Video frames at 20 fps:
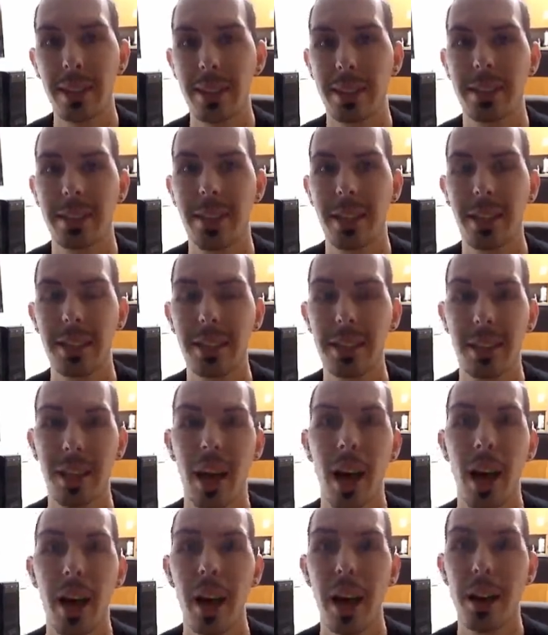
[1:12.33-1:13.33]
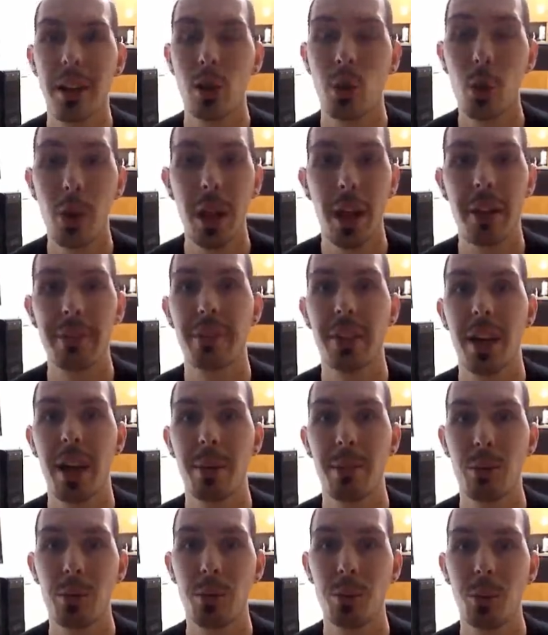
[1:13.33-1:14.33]
as I said, I don't have
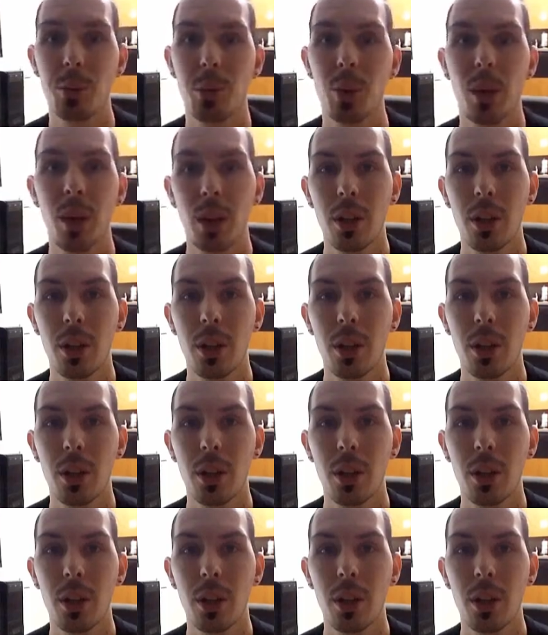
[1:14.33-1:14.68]
time to